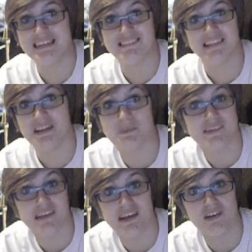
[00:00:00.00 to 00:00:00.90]
needs to lip
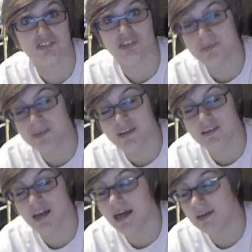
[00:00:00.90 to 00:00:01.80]
sync or something.
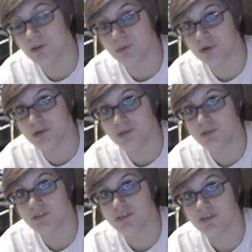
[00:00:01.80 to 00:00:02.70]
I don't know.
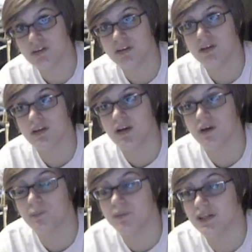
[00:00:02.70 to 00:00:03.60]

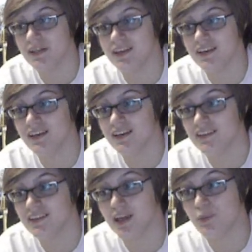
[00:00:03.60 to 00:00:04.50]
But
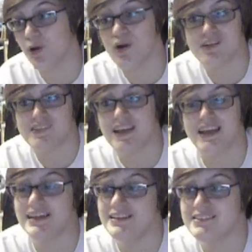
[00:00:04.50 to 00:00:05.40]
they were all
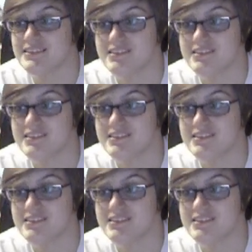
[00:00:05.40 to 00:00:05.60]
saying